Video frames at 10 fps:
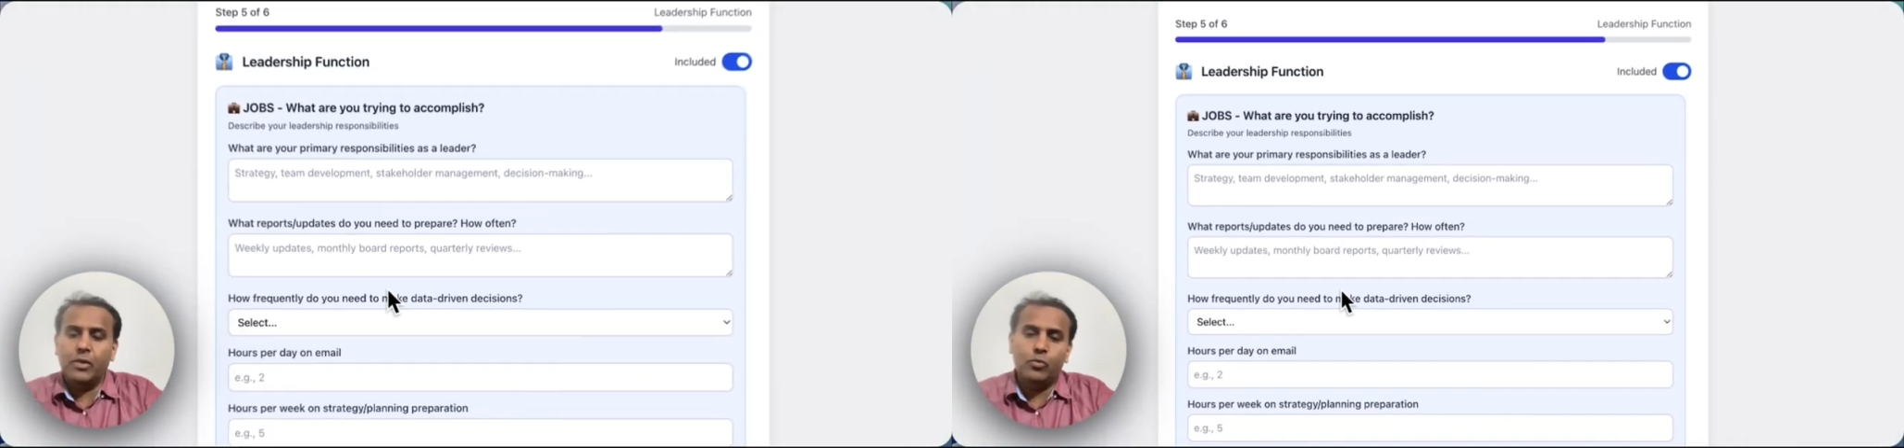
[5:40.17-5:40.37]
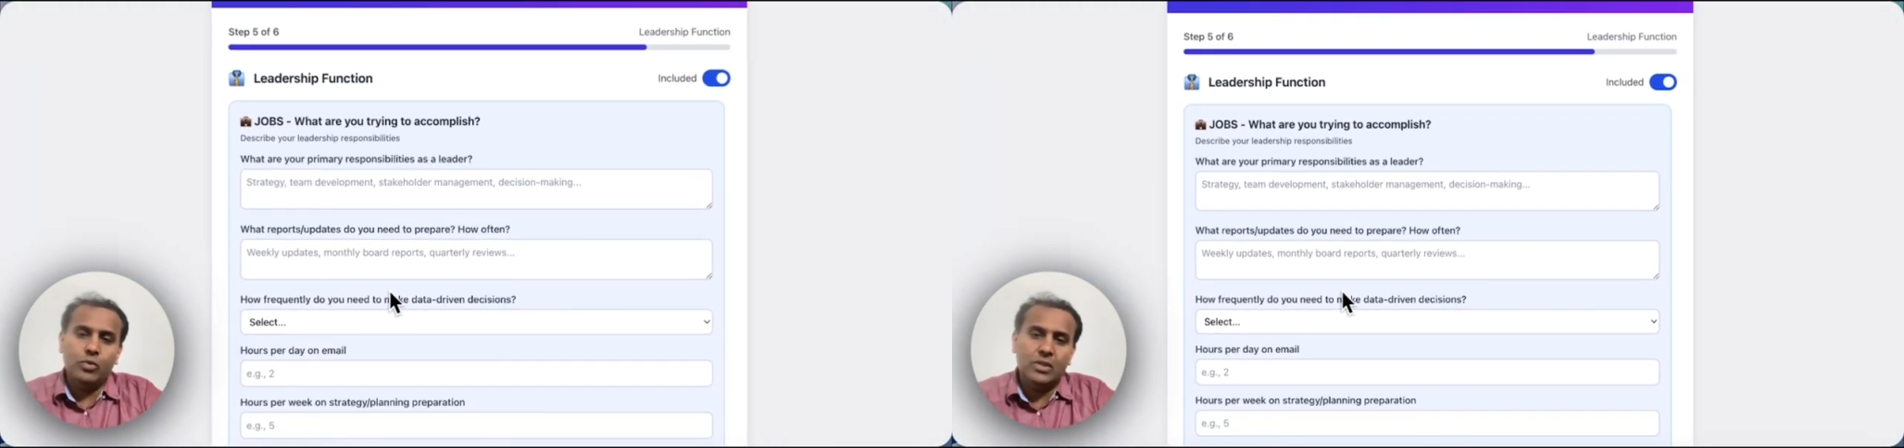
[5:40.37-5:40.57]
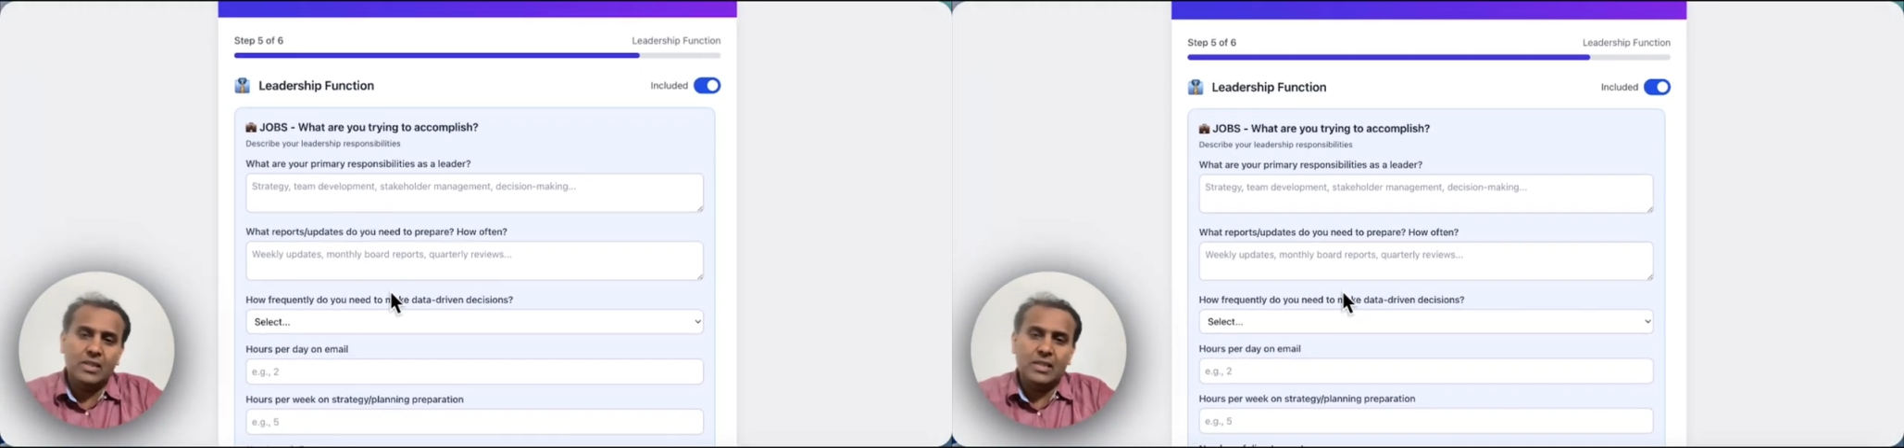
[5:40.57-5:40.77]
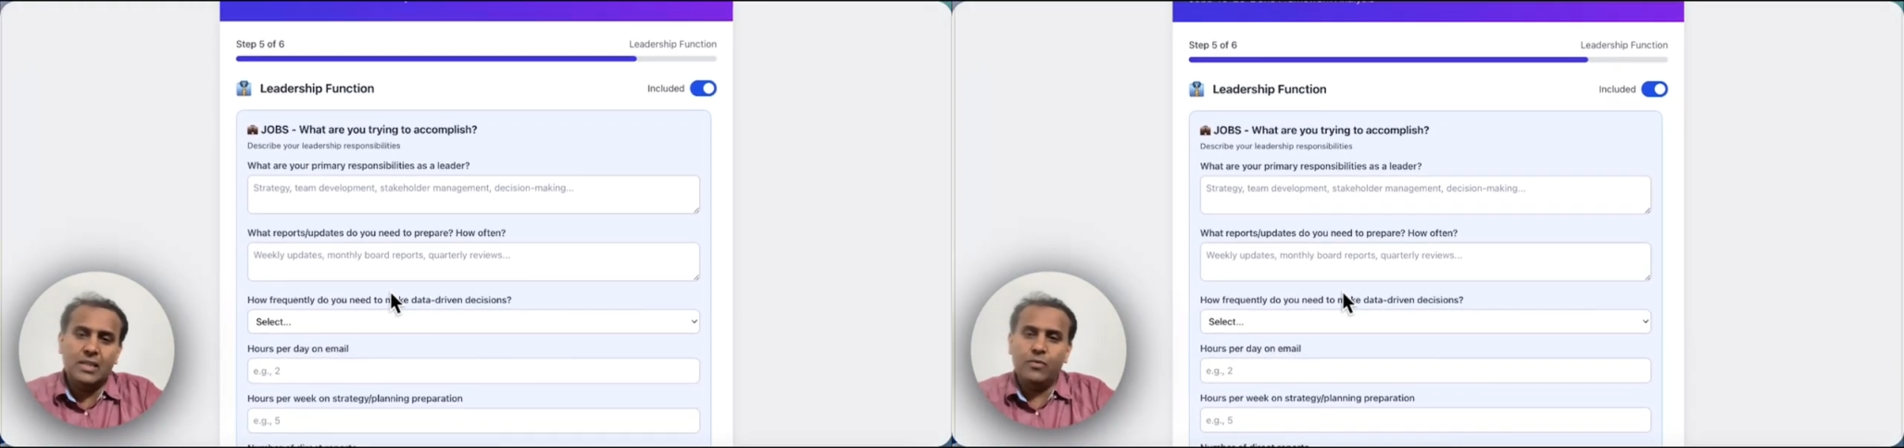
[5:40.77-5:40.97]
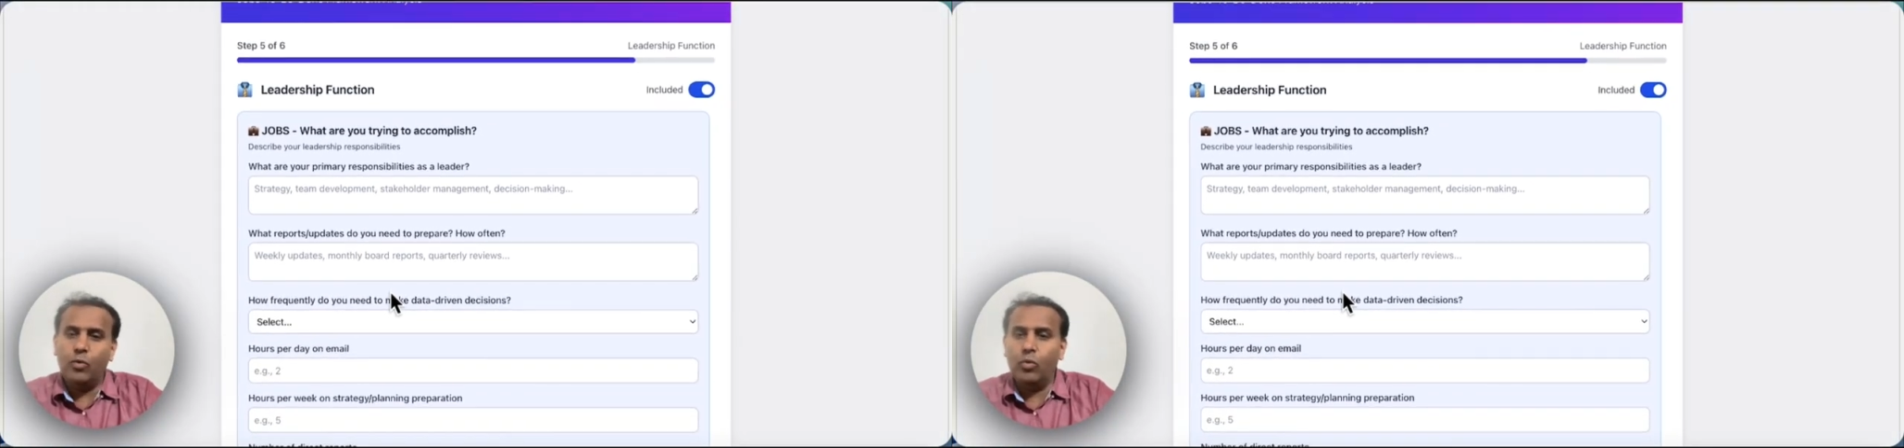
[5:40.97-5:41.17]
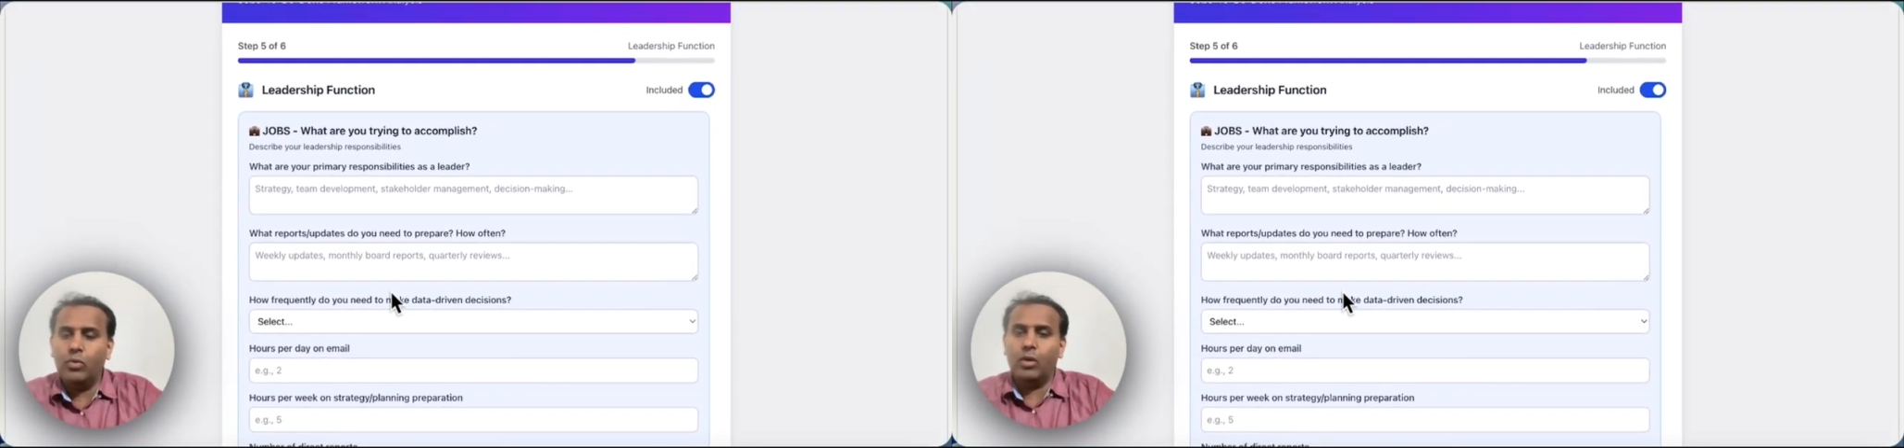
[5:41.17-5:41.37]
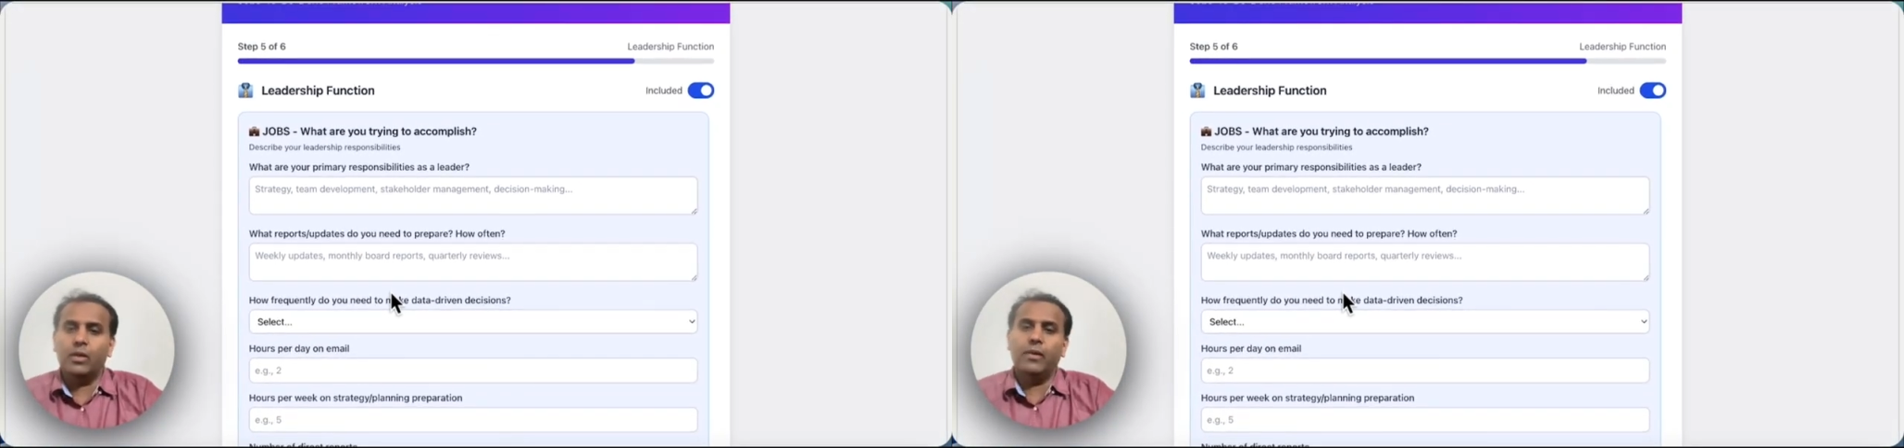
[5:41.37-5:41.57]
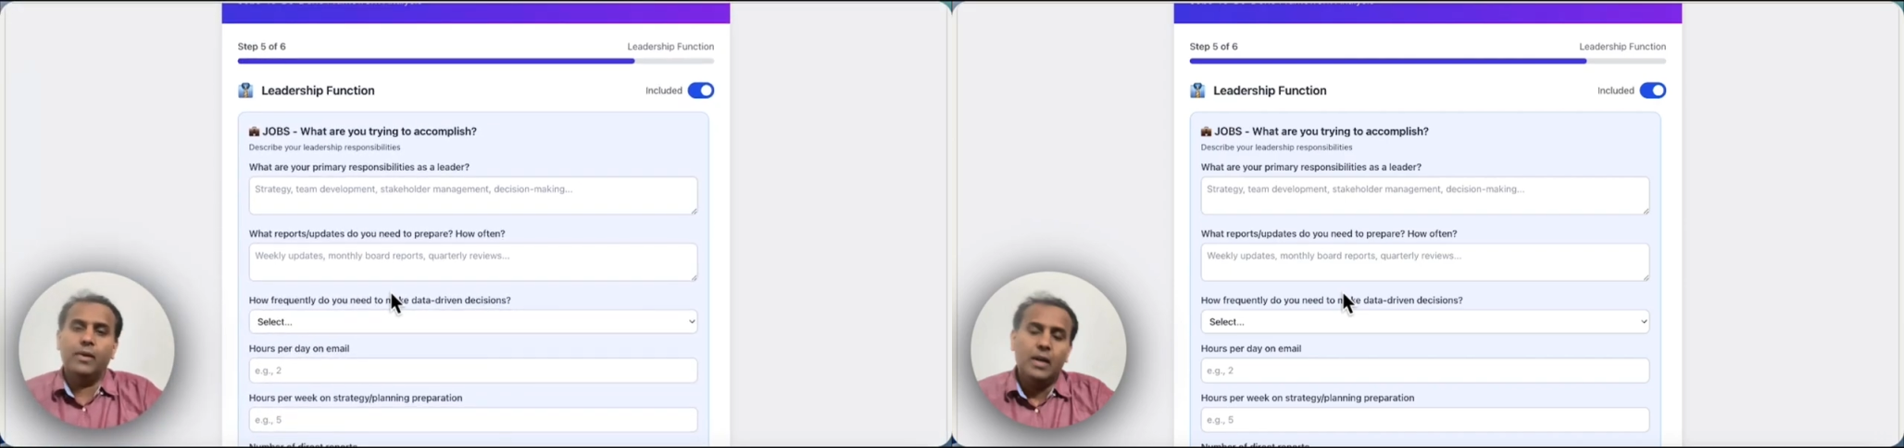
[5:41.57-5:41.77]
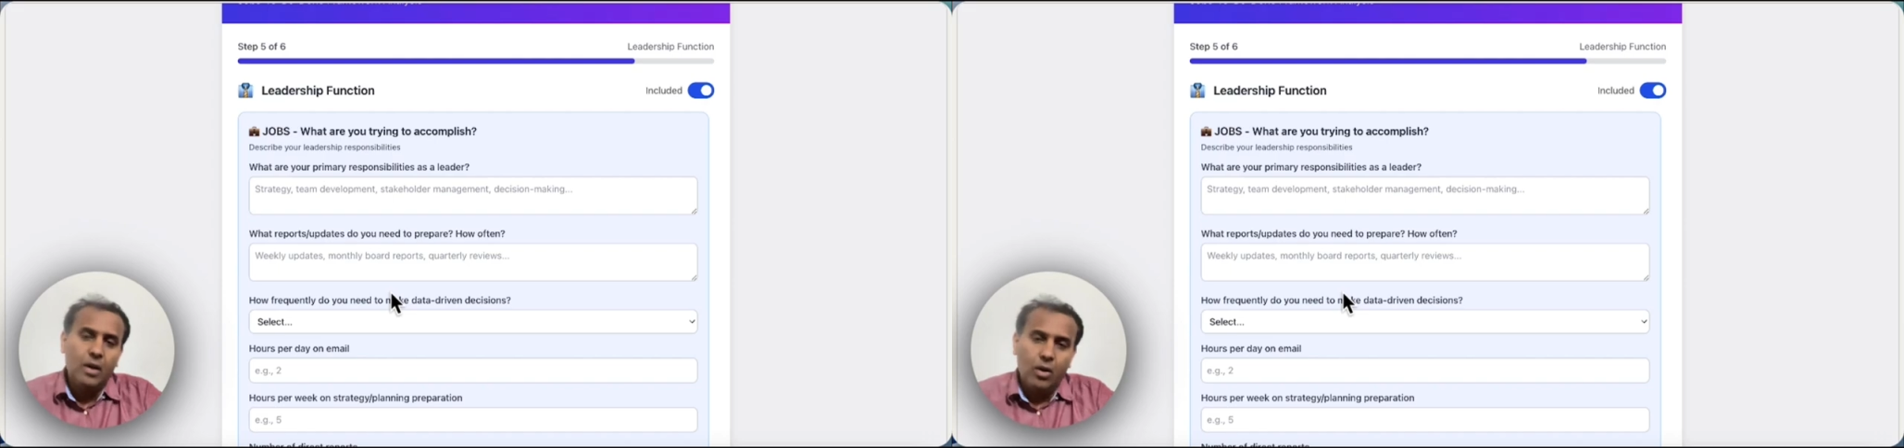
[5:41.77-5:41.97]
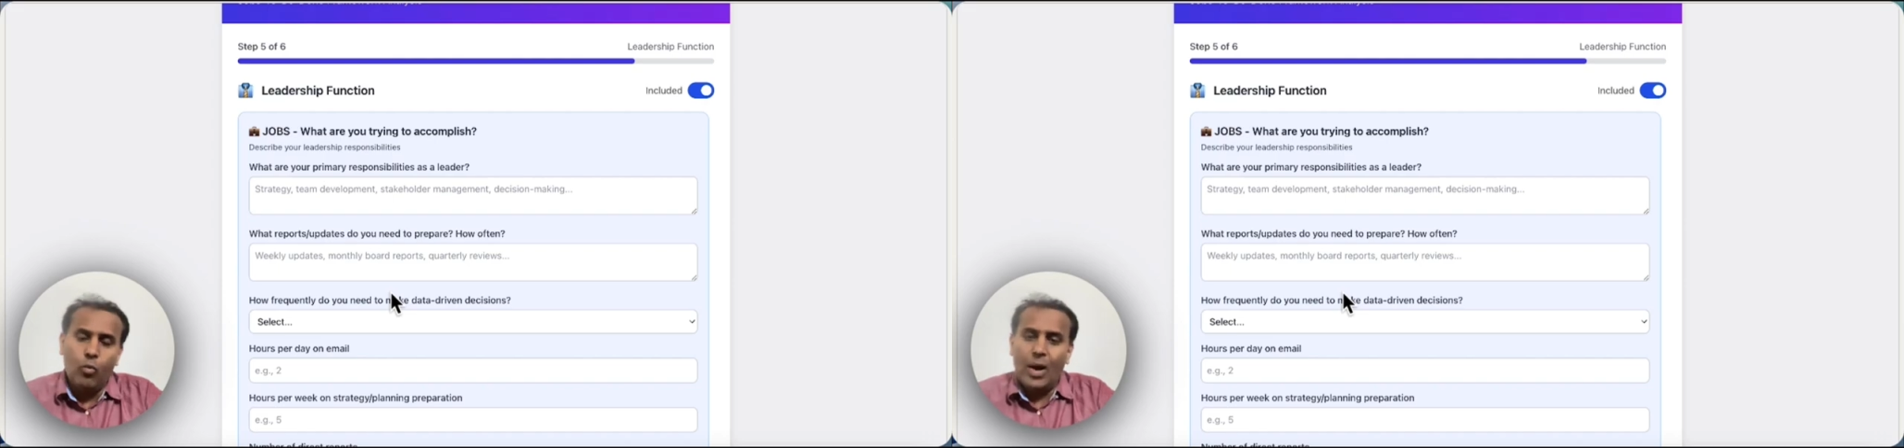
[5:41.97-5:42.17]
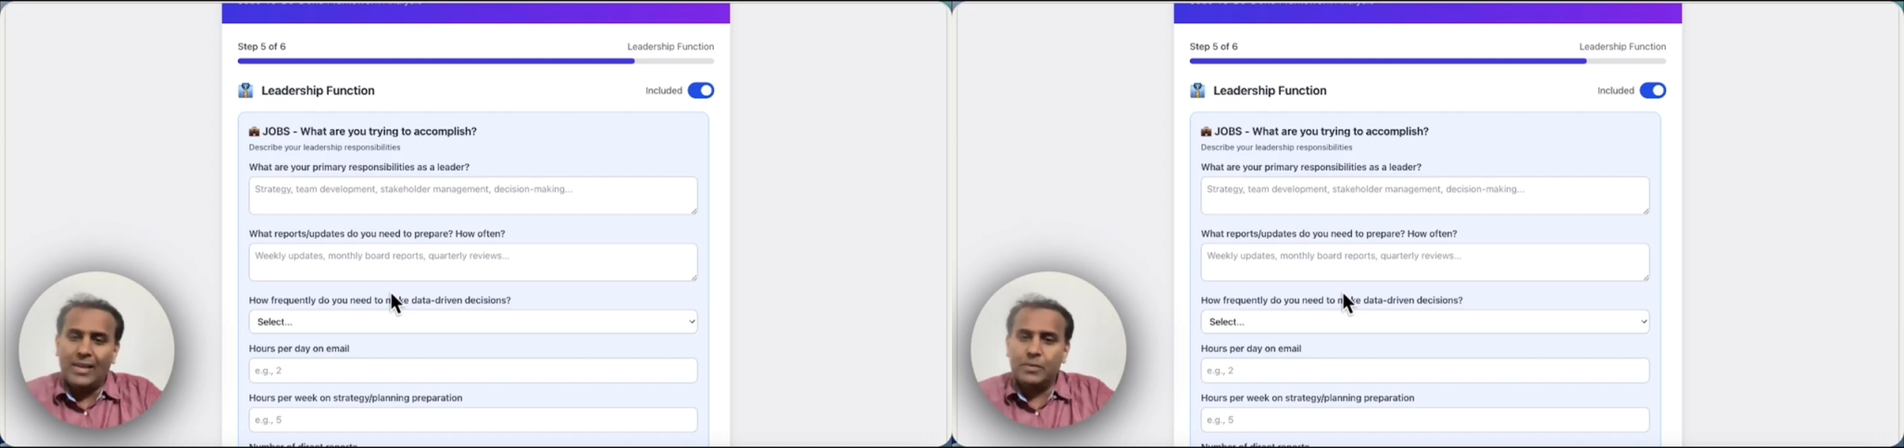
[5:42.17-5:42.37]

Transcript: who is a CEO or a vice